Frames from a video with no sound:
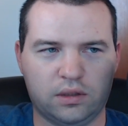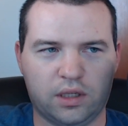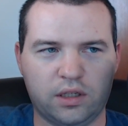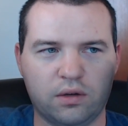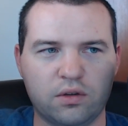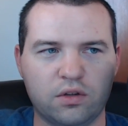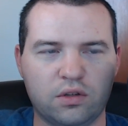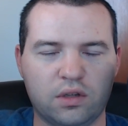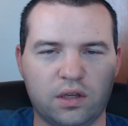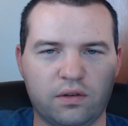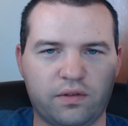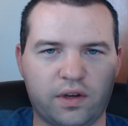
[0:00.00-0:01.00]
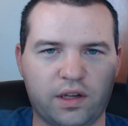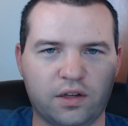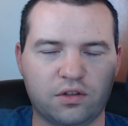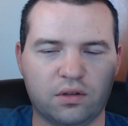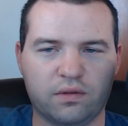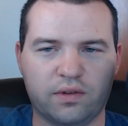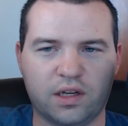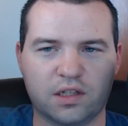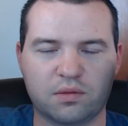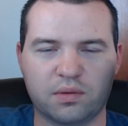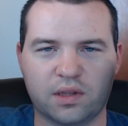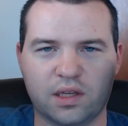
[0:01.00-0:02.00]
I don't usually give financial
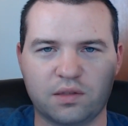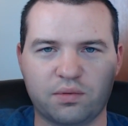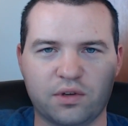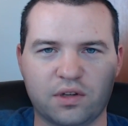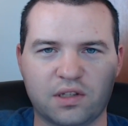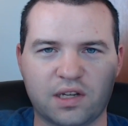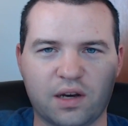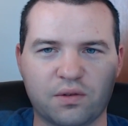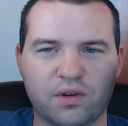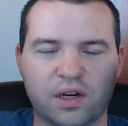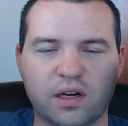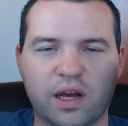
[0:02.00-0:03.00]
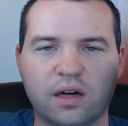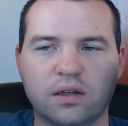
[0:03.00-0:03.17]
advice, but that's pretty sound right now.